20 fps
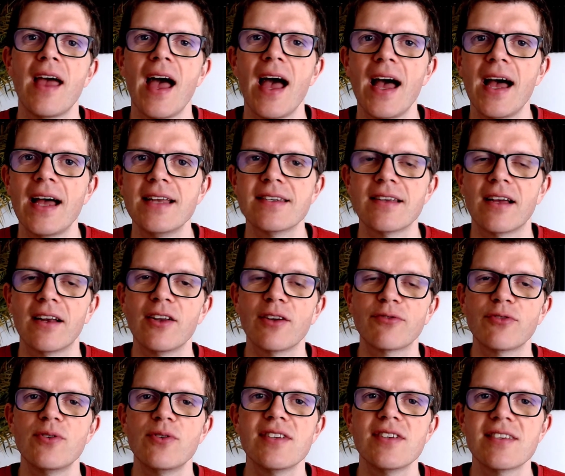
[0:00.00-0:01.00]
And I look
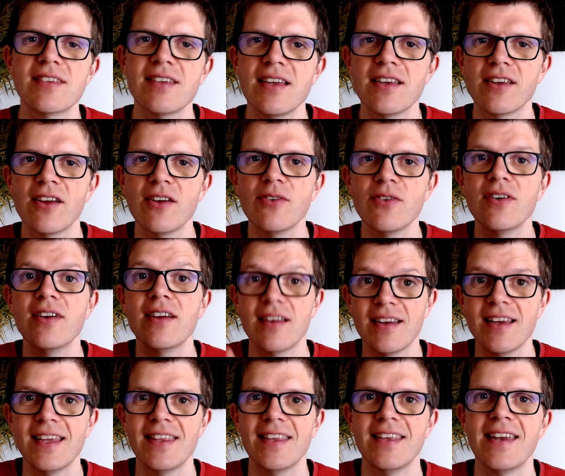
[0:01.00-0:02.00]
forward to seeing you
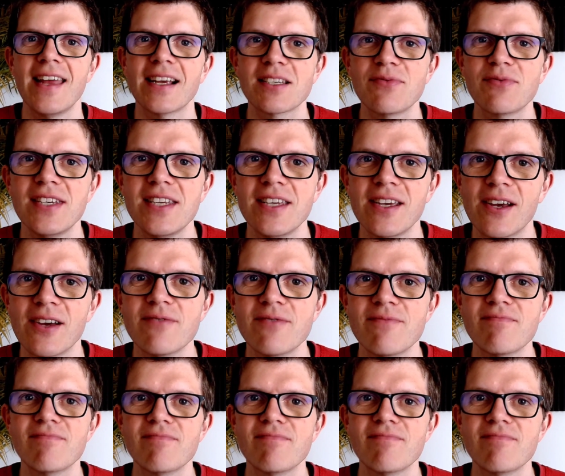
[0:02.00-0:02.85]
in the next video.